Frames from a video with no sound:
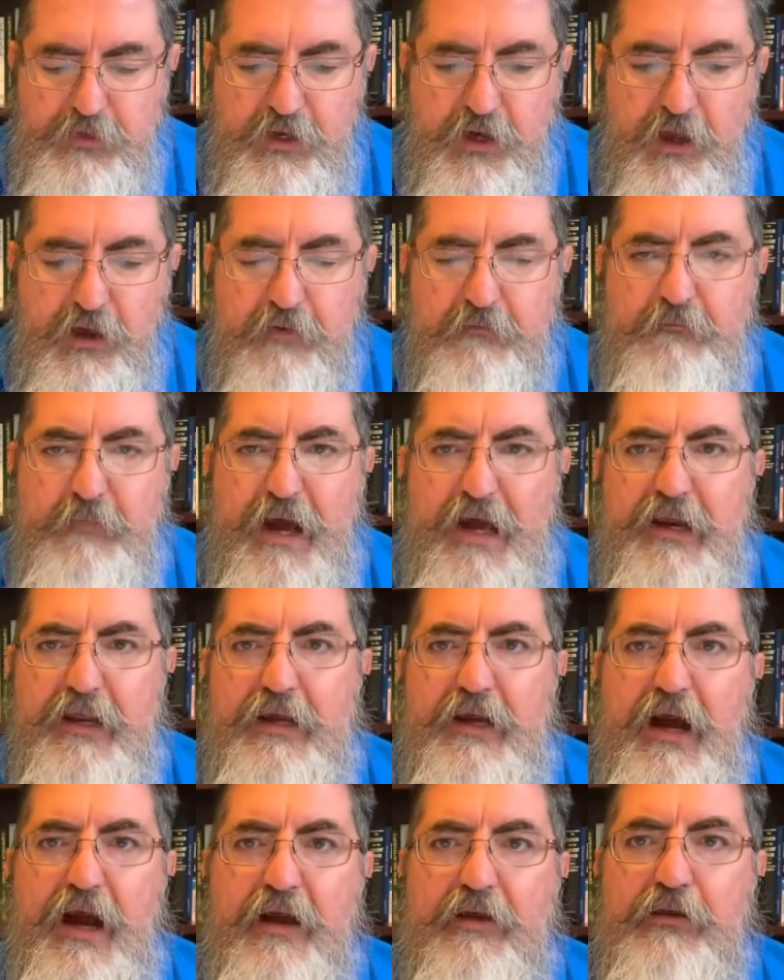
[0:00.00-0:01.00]
of
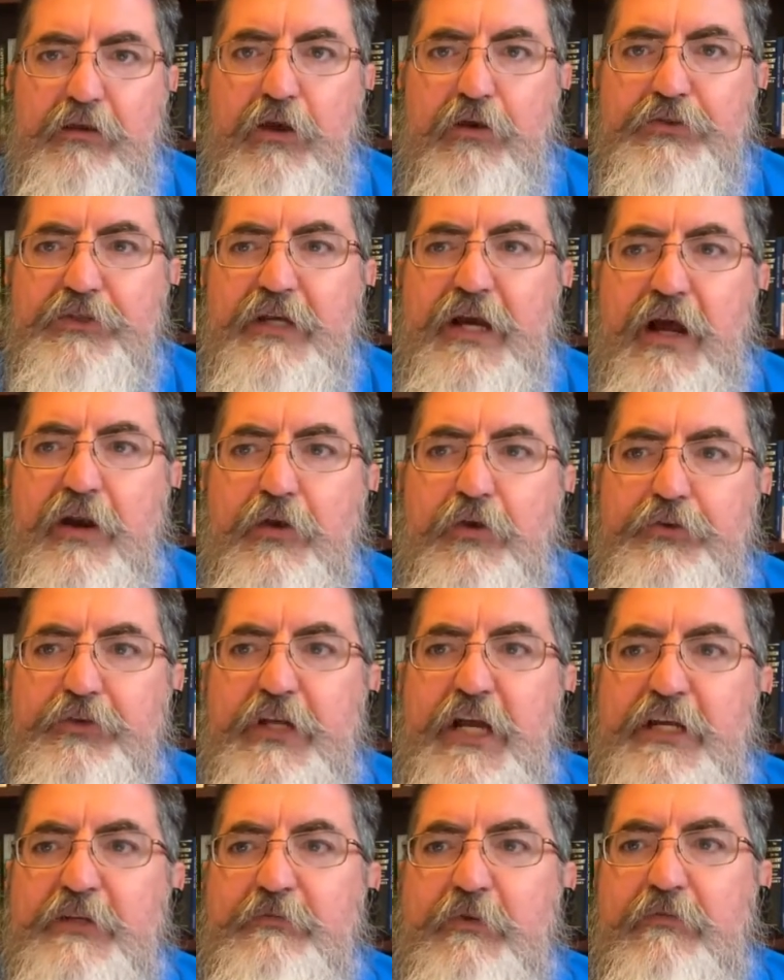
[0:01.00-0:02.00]
Malachi closing out Old
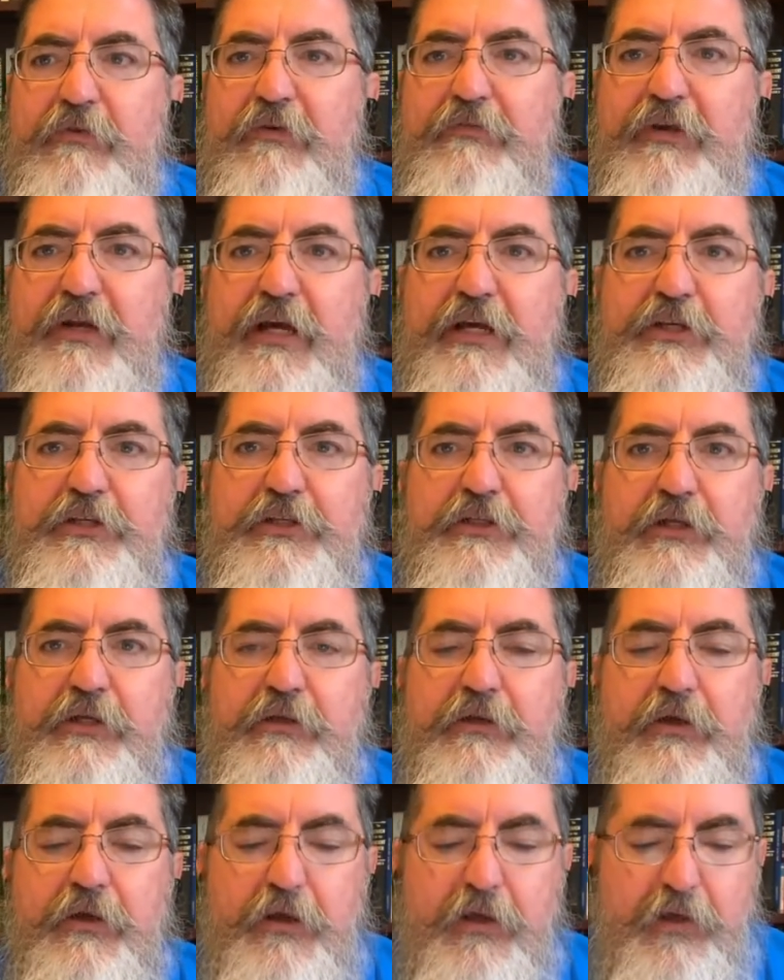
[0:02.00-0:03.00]
Testament
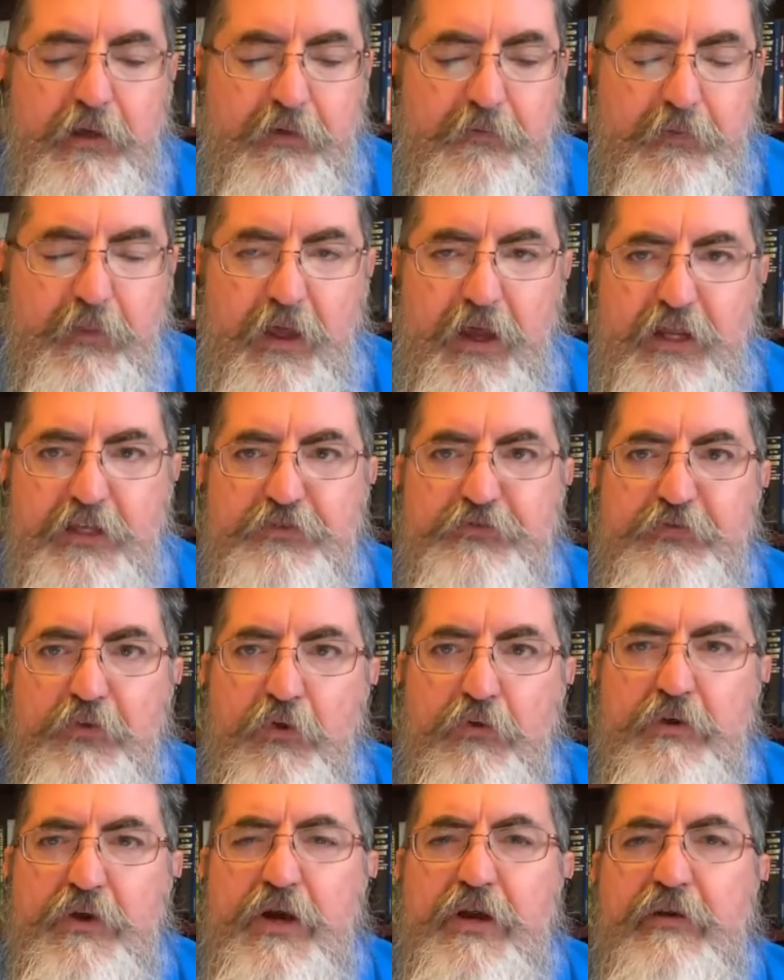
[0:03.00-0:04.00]
revelation, it's
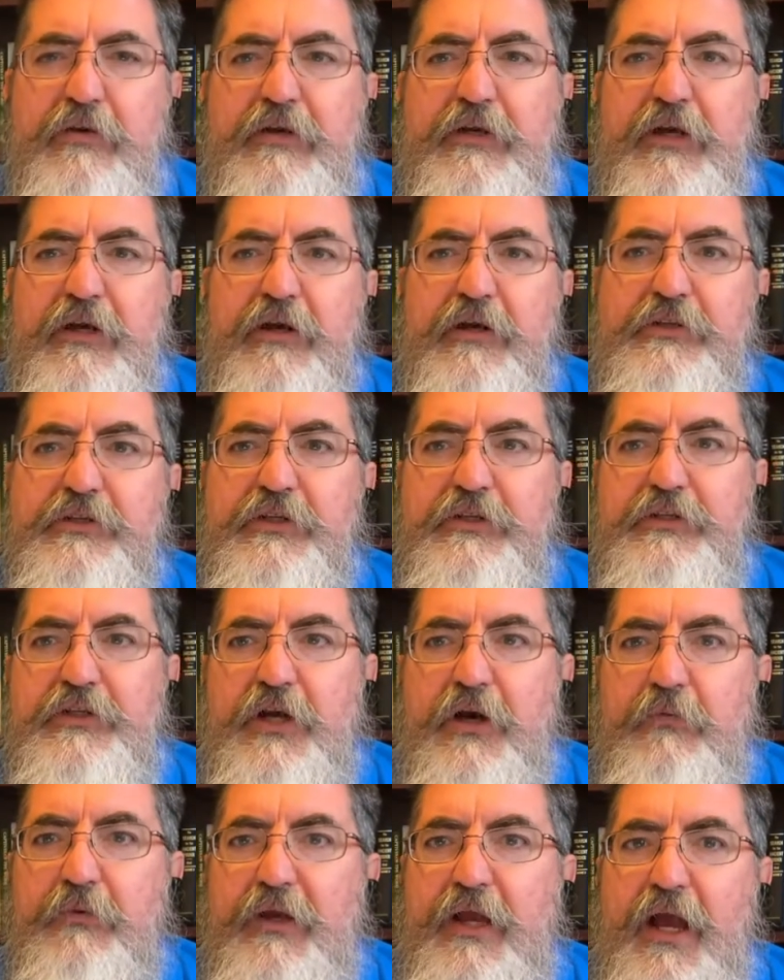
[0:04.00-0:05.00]
400 years
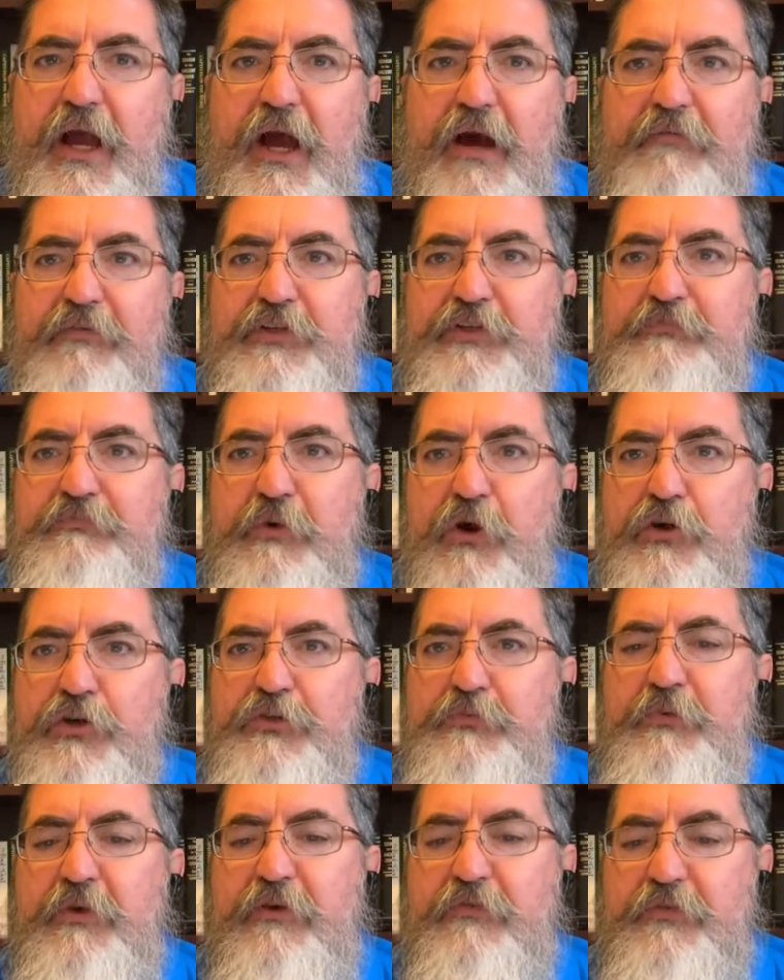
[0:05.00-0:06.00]
until we have a
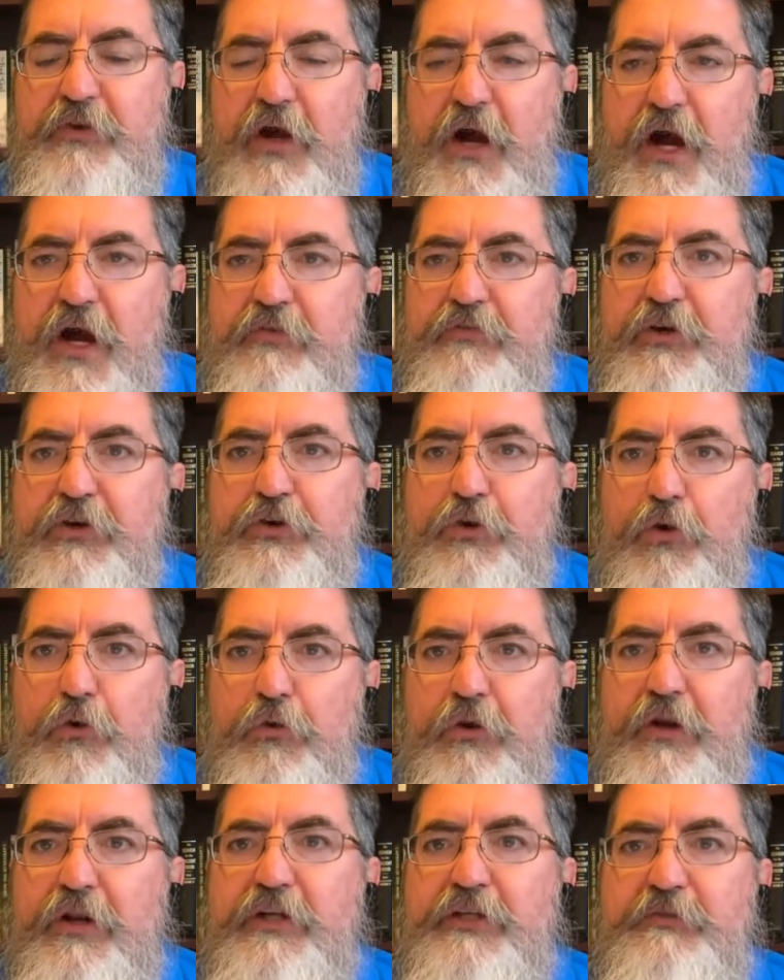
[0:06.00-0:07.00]
spokesman of God
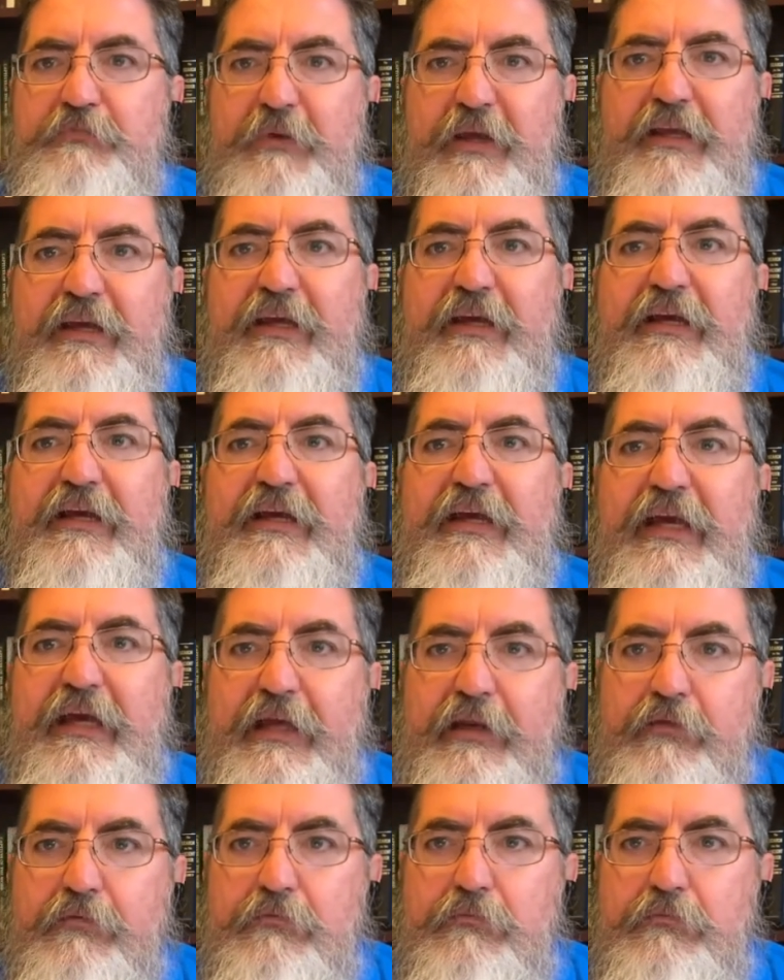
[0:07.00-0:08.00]
recorded as speaking
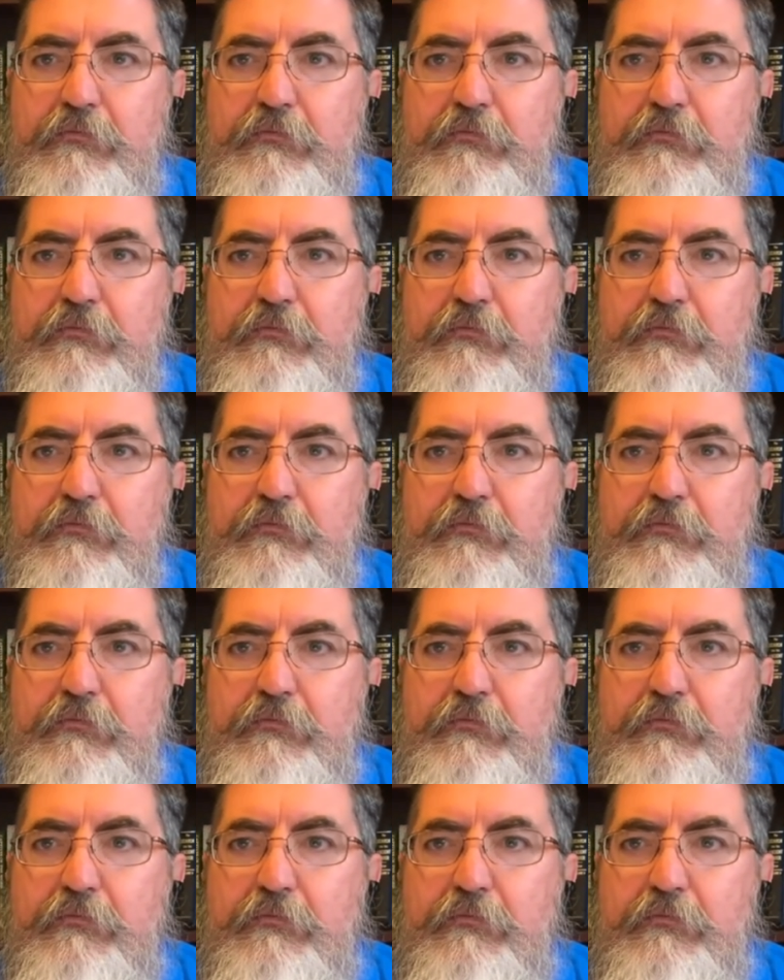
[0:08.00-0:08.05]
again.